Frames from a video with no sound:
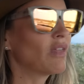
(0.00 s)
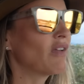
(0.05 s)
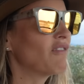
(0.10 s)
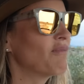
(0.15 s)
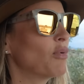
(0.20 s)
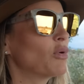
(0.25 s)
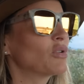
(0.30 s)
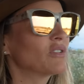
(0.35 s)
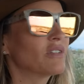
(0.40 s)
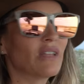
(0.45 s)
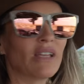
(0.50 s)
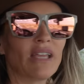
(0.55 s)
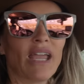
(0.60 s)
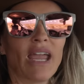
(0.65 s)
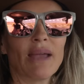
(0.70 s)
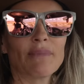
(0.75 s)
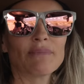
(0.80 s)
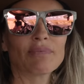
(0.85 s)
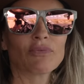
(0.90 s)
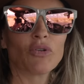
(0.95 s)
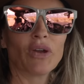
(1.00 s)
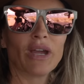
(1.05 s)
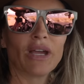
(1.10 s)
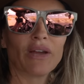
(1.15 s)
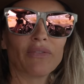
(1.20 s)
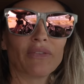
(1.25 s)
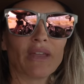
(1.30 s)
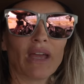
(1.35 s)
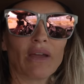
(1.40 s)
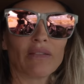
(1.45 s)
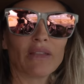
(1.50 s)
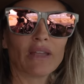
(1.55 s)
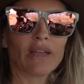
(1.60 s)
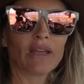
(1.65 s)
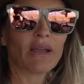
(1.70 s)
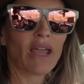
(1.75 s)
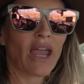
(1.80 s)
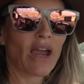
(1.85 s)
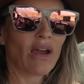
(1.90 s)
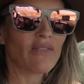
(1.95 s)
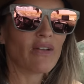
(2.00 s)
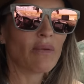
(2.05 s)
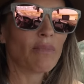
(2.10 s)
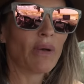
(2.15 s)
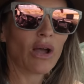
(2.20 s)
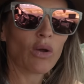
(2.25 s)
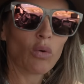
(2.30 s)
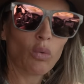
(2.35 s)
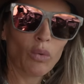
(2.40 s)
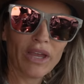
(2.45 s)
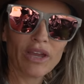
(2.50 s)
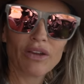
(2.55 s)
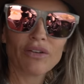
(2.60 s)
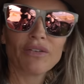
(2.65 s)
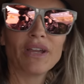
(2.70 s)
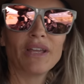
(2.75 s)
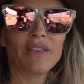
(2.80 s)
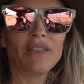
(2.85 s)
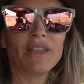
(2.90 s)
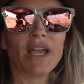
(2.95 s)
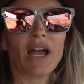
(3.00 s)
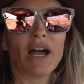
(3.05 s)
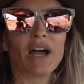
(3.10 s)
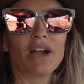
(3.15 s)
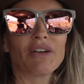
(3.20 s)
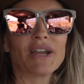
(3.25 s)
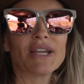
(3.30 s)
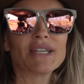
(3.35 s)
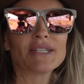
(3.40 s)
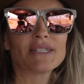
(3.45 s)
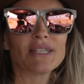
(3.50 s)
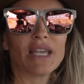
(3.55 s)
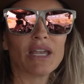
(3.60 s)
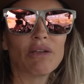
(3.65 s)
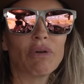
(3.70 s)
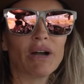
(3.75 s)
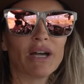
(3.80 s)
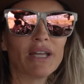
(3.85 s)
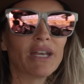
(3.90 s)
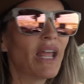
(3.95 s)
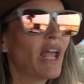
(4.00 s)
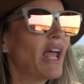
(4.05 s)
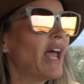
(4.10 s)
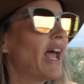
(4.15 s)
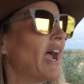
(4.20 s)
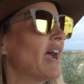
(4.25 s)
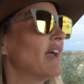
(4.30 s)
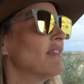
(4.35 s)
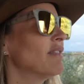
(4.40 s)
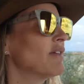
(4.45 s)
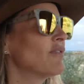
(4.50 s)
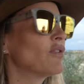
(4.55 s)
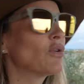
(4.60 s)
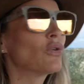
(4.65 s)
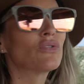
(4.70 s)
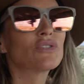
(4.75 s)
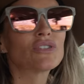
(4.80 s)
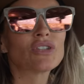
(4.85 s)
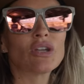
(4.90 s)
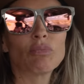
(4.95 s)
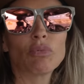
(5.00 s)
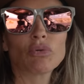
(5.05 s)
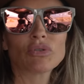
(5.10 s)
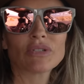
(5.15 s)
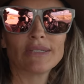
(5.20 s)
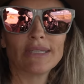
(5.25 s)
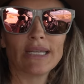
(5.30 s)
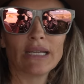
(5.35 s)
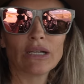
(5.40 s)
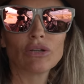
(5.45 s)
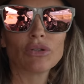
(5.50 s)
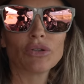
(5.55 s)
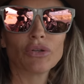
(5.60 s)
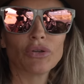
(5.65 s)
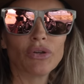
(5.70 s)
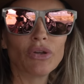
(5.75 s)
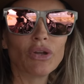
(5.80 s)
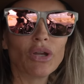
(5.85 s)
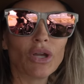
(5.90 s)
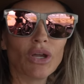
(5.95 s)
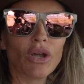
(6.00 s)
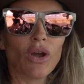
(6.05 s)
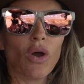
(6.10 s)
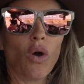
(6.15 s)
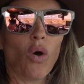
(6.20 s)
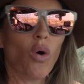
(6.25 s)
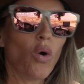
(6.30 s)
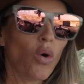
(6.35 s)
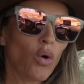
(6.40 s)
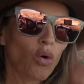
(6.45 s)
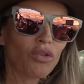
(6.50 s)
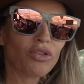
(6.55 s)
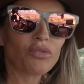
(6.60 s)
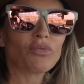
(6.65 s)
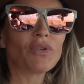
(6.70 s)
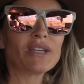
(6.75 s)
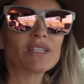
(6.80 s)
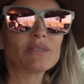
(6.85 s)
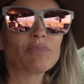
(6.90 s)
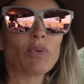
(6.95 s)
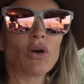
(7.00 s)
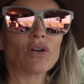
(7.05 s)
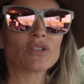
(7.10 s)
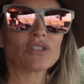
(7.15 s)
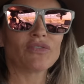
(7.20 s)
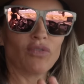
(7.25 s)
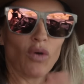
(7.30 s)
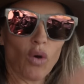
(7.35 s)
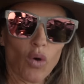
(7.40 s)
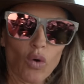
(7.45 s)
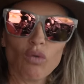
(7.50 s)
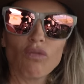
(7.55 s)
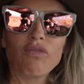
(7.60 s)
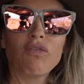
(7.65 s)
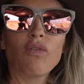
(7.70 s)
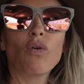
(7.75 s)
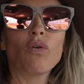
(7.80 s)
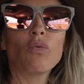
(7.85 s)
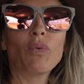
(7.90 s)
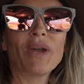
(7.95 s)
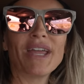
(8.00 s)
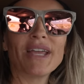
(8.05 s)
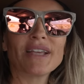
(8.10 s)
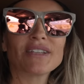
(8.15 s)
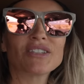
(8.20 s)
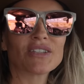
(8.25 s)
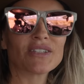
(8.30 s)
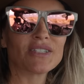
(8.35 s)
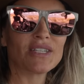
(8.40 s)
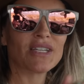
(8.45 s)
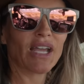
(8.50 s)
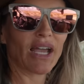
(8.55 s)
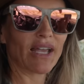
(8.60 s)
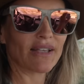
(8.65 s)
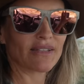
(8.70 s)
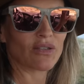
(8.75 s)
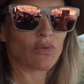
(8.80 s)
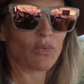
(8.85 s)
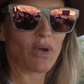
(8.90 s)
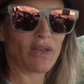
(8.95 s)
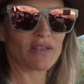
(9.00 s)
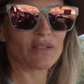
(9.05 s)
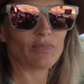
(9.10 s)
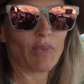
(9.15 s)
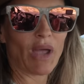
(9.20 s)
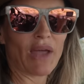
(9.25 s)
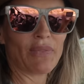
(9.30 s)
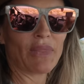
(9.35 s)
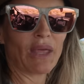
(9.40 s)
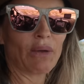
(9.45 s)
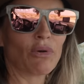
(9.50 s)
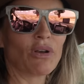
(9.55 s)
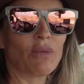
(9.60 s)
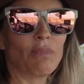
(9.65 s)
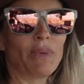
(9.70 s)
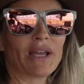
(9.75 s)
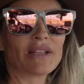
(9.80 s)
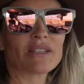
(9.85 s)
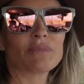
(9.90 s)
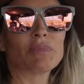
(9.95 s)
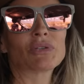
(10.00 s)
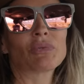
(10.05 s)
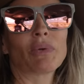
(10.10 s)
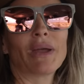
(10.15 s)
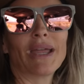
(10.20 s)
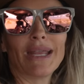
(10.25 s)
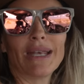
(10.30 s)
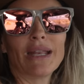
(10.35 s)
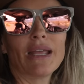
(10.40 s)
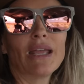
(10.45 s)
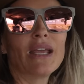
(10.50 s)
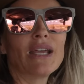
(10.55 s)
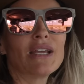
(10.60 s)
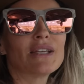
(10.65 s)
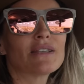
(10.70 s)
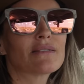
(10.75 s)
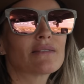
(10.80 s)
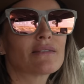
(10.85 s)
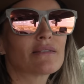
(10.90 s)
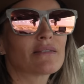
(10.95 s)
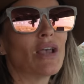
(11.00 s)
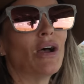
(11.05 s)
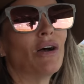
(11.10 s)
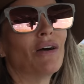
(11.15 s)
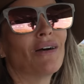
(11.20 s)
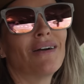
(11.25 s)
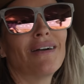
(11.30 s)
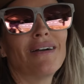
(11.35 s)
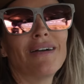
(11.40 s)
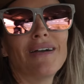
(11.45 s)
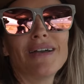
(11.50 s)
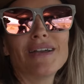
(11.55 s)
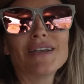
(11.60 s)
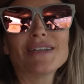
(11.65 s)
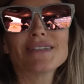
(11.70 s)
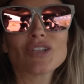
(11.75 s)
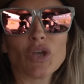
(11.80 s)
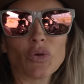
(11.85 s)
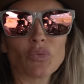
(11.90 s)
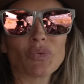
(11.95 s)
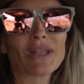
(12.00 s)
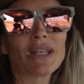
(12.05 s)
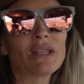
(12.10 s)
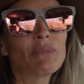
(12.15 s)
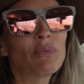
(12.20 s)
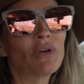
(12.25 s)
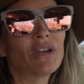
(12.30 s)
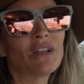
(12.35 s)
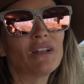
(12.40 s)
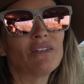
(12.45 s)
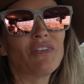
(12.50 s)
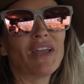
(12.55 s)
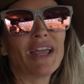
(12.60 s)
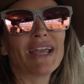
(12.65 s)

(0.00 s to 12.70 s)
They've booked the campground that the caravan park we are in, the RAC one. And they've also booked Ningaloo. All 3 spots for all 4 weeks, just in case the weather's bad and they want to bounce between. So really book in advance.